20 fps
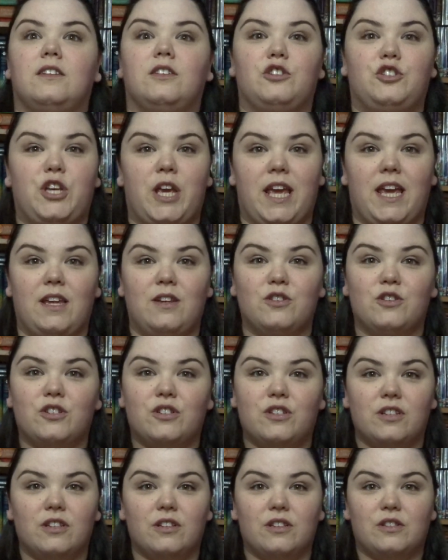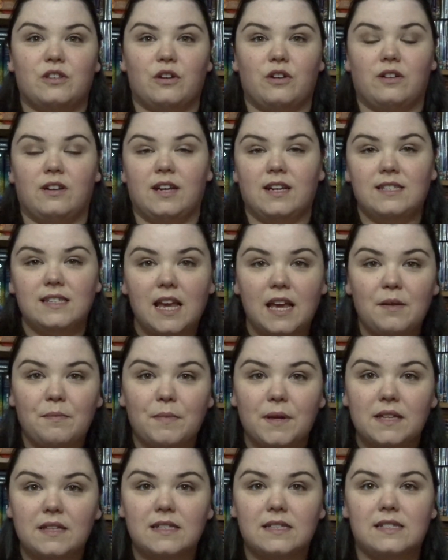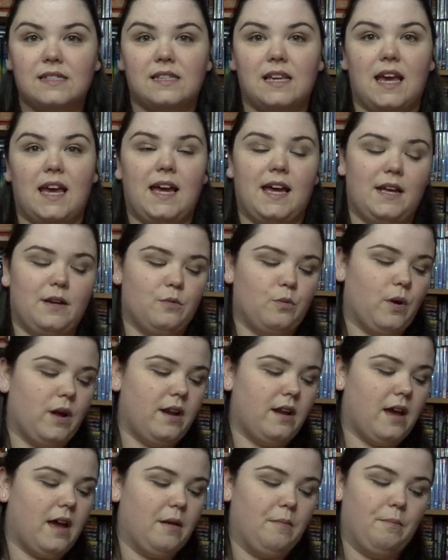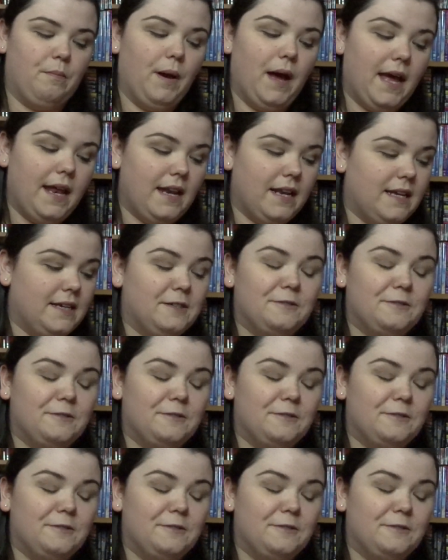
changed certain excitements and whatnot, but